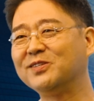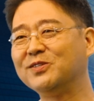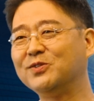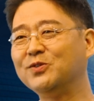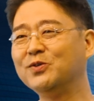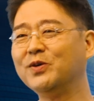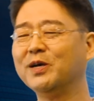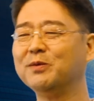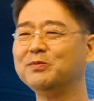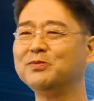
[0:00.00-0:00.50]

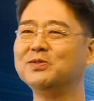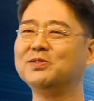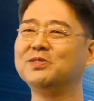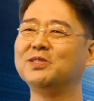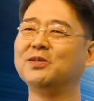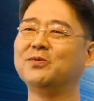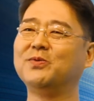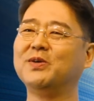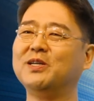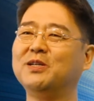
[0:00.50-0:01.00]
you have to
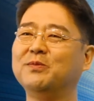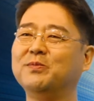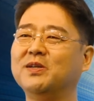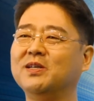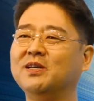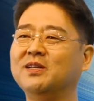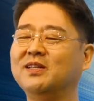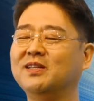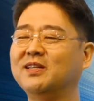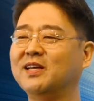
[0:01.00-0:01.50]
say, wait a
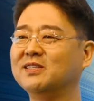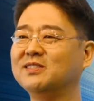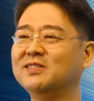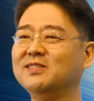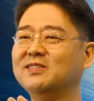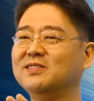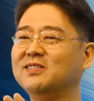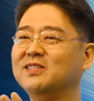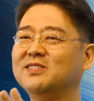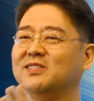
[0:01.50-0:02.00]
minute,
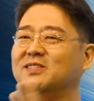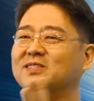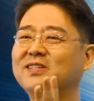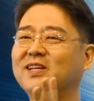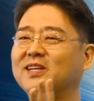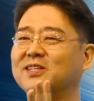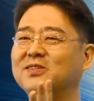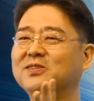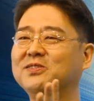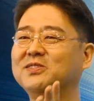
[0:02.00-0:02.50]
isn't
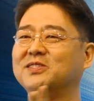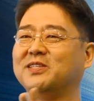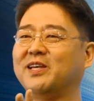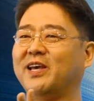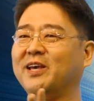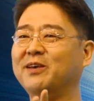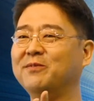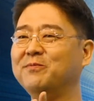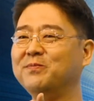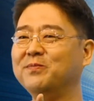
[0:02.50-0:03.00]
that the
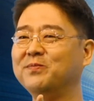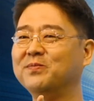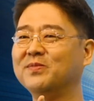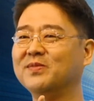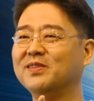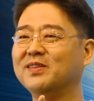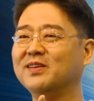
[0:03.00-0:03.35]
same?